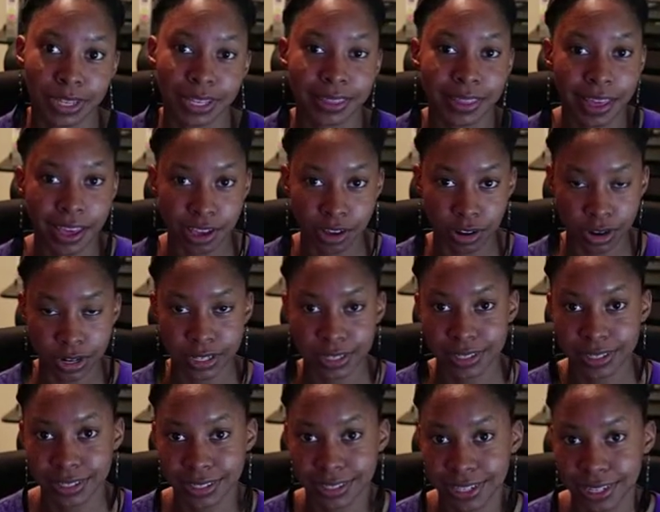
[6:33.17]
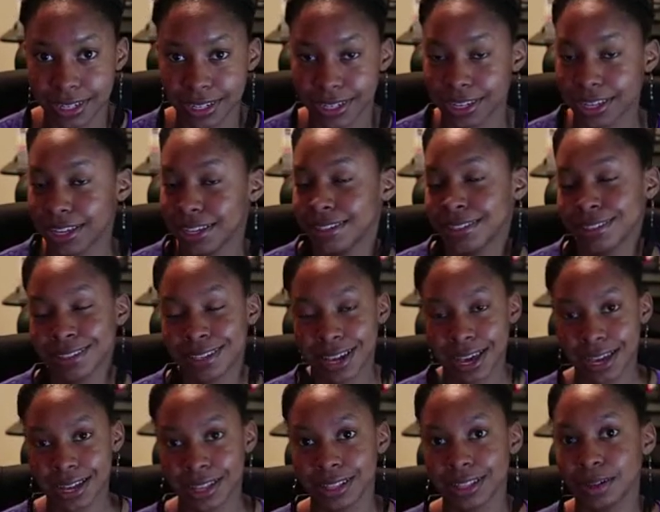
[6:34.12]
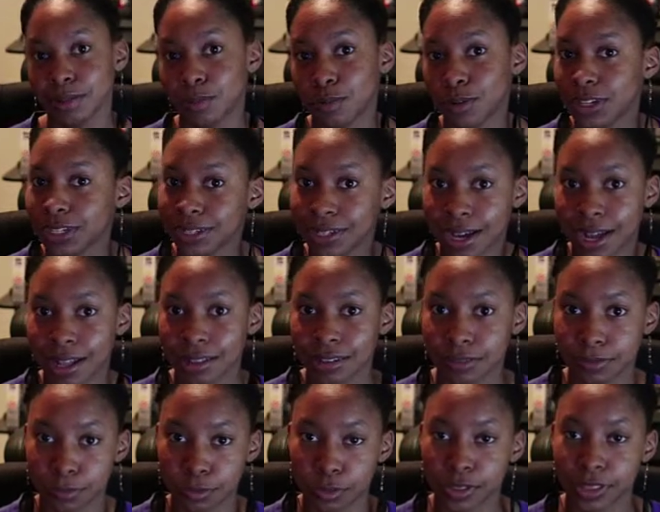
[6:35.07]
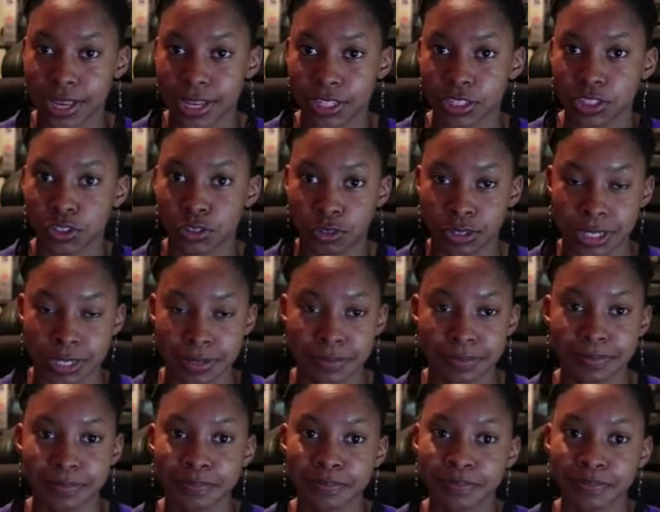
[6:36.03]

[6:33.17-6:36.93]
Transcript: and that artist is getting exactly $1 for that stream.